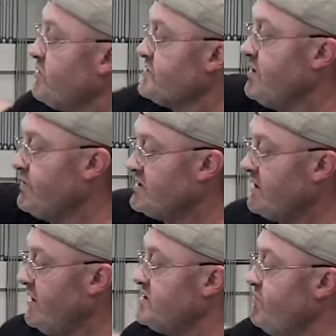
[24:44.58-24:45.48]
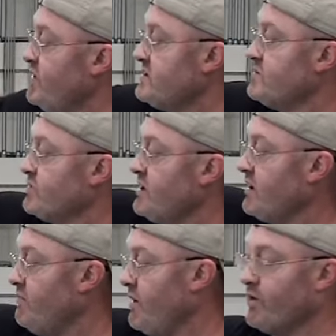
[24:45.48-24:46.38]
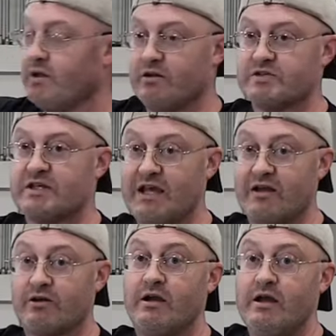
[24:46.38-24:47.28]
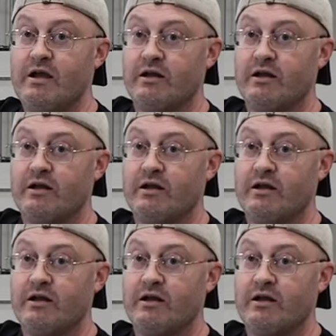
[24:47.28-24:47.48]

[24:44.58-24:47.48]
for next year, just in cells and pack solutions.